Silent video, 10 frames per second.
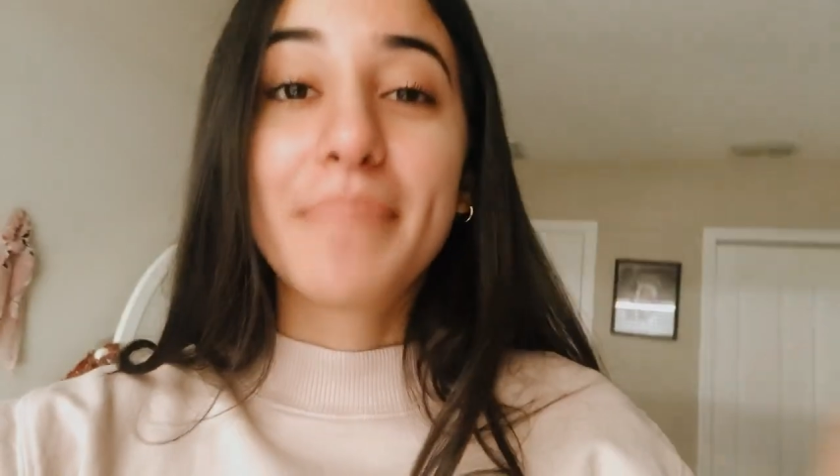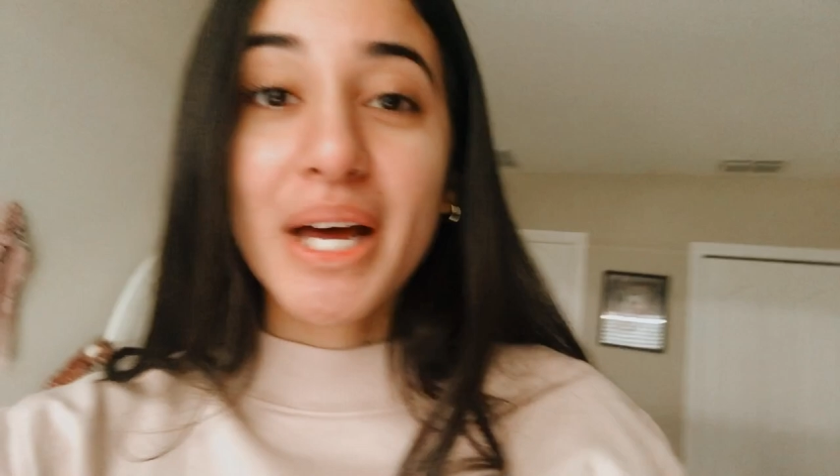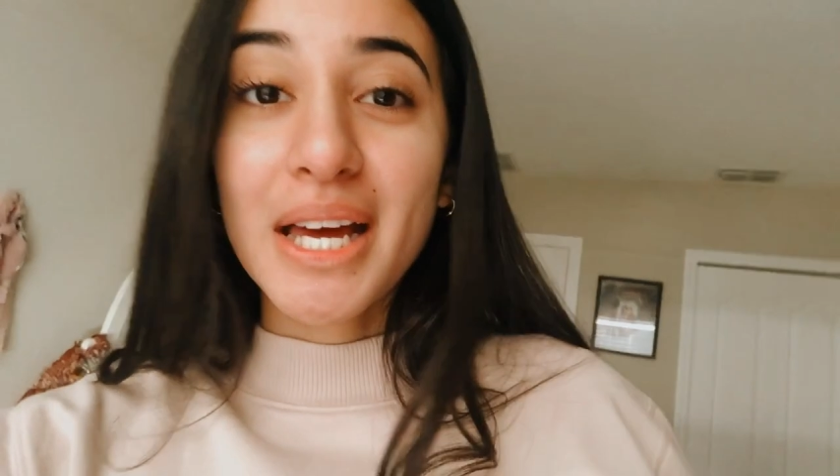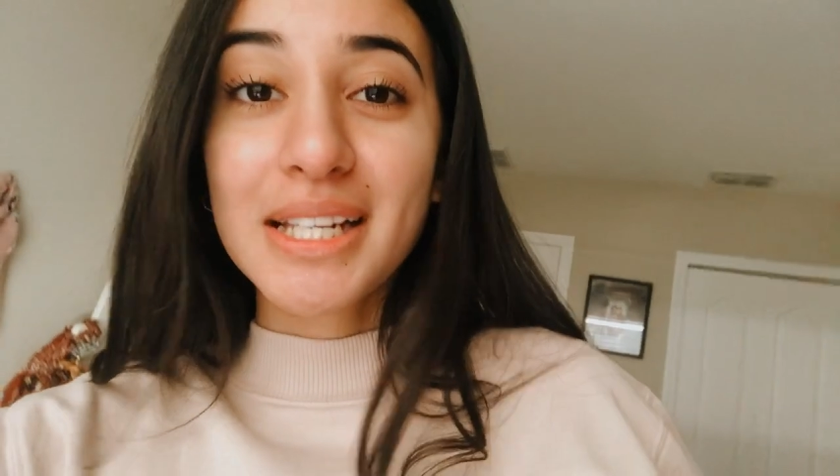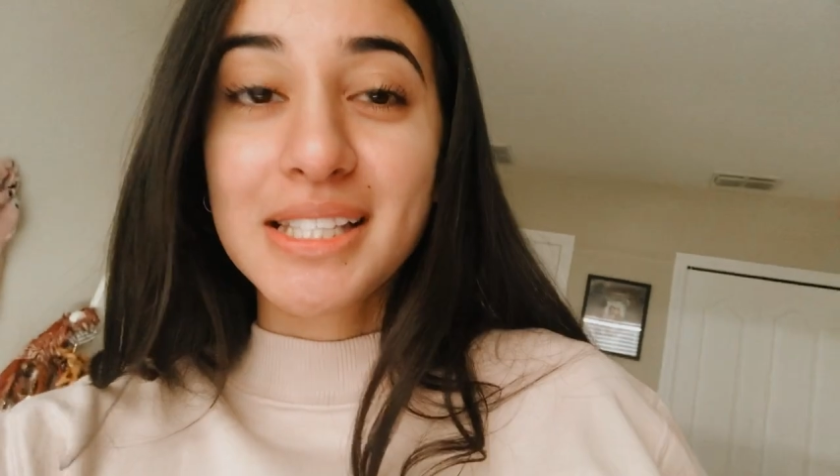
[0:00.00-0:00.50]

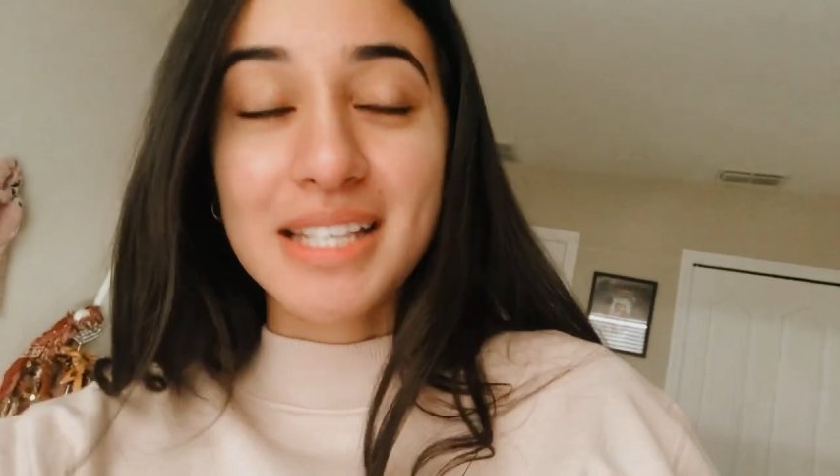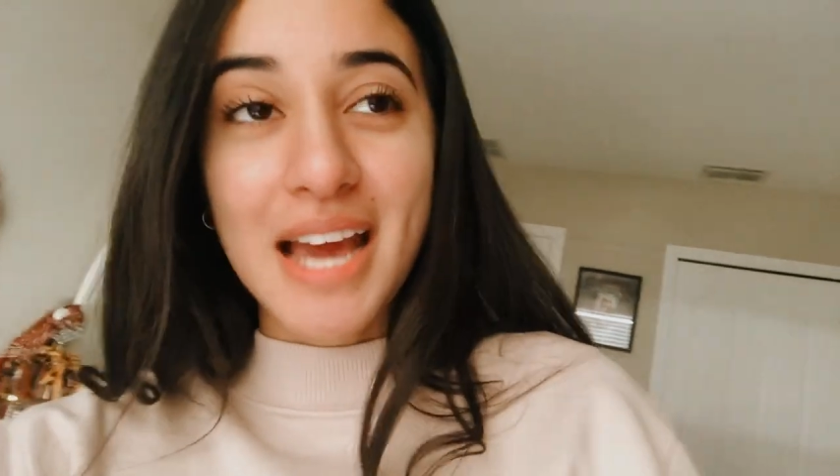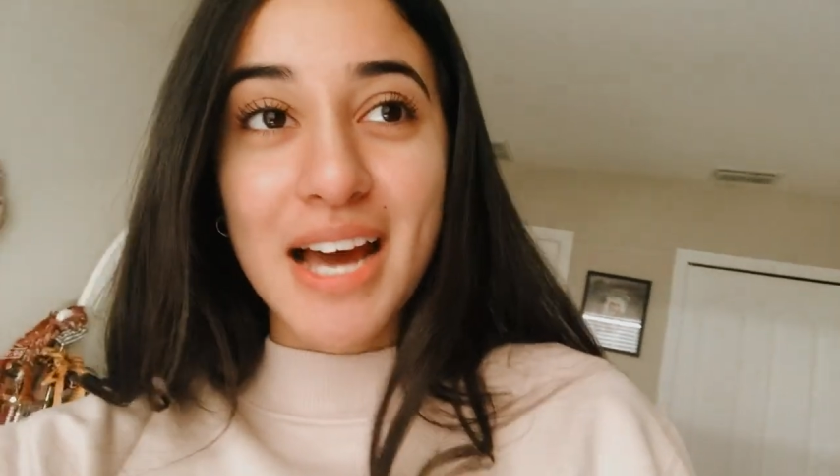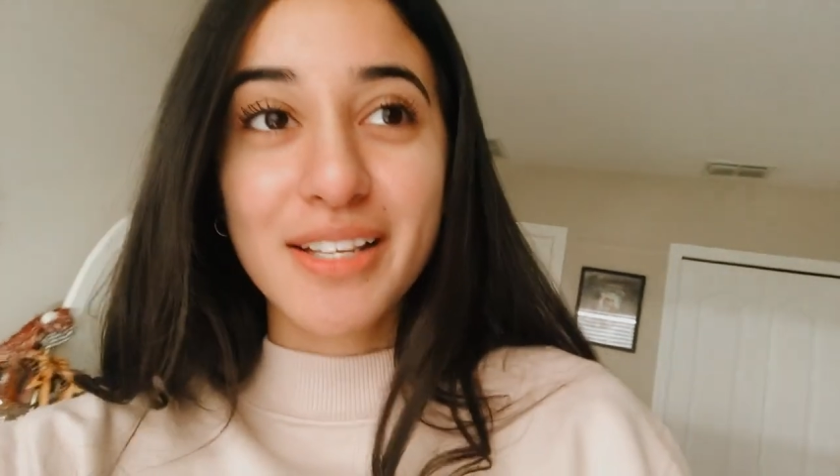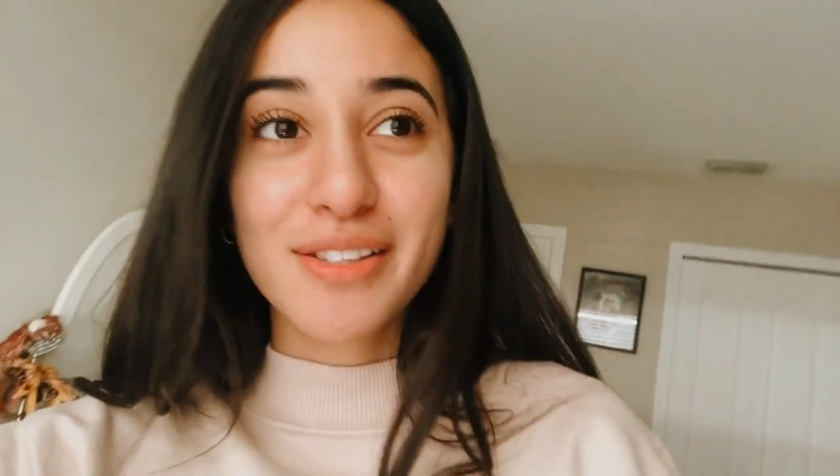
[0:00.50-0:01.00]
But
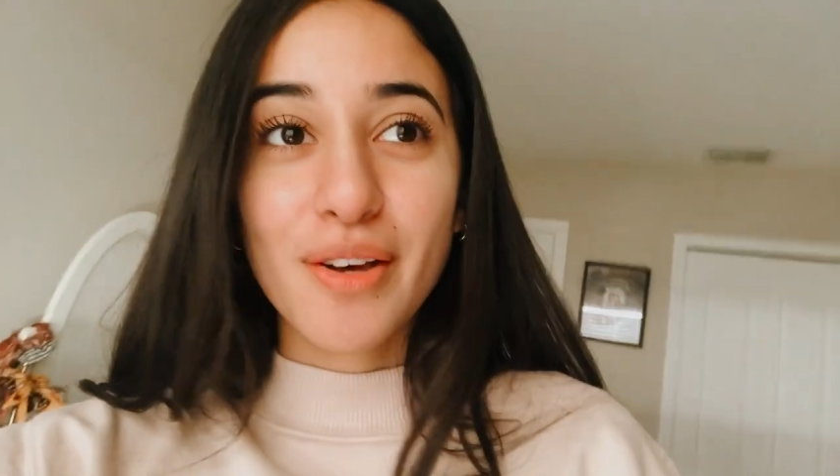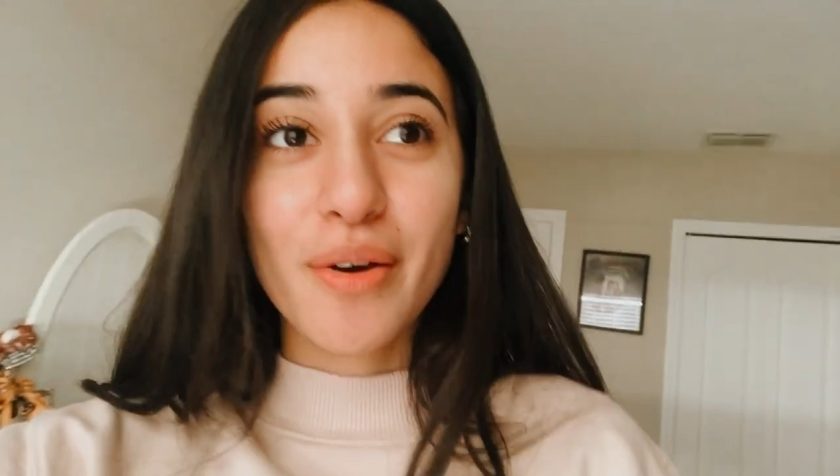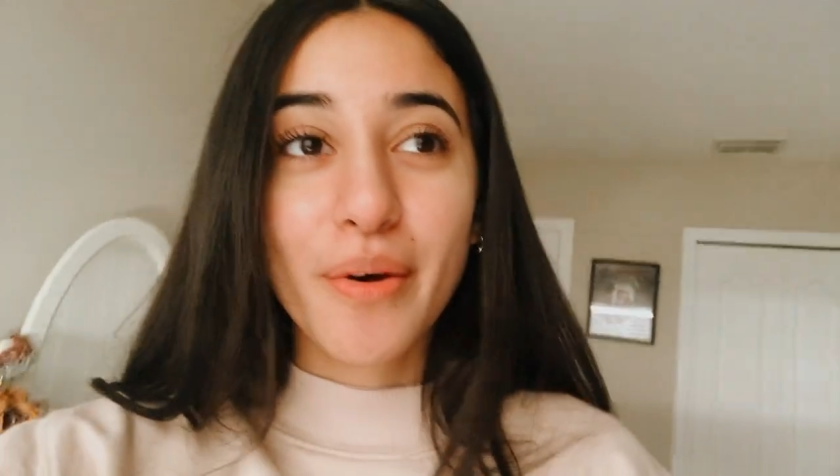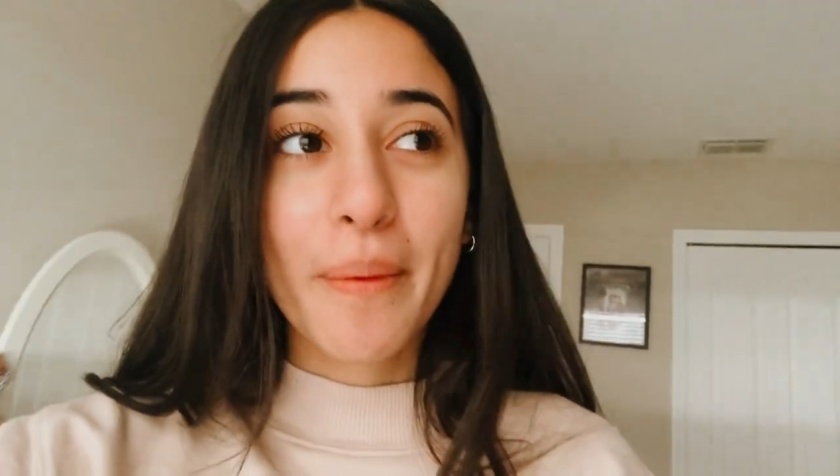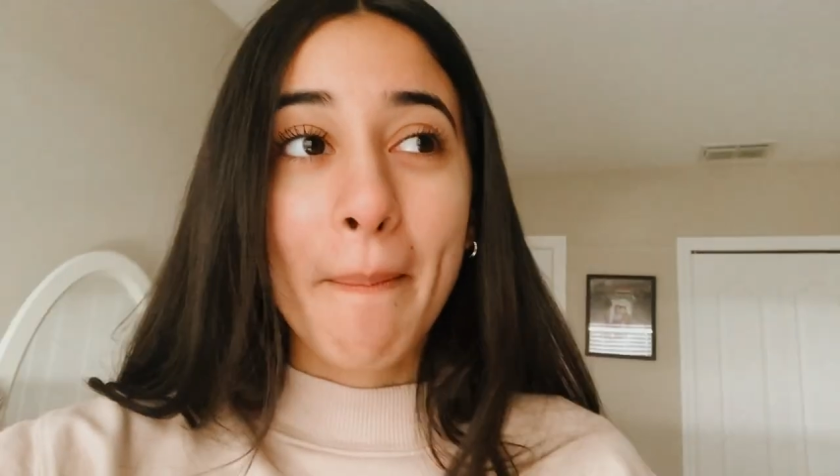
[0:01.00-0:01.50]
yeah,
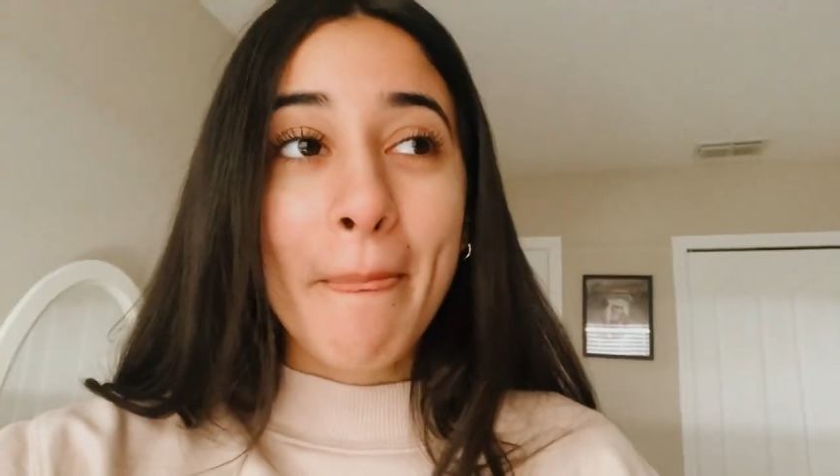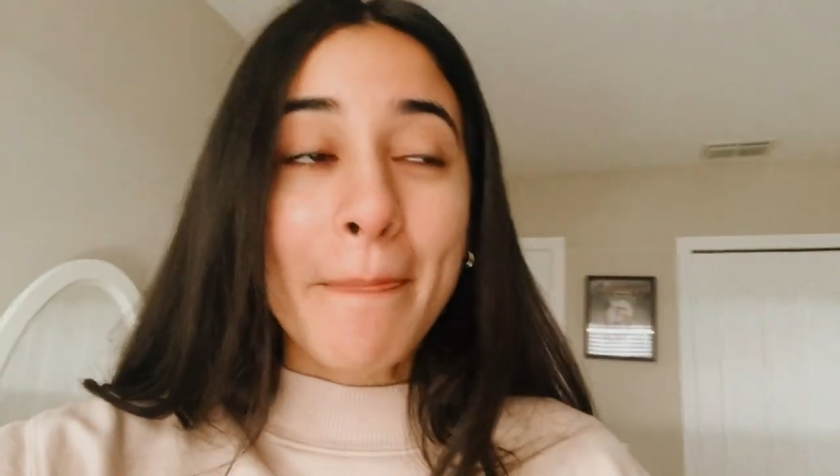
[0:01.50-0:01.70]
so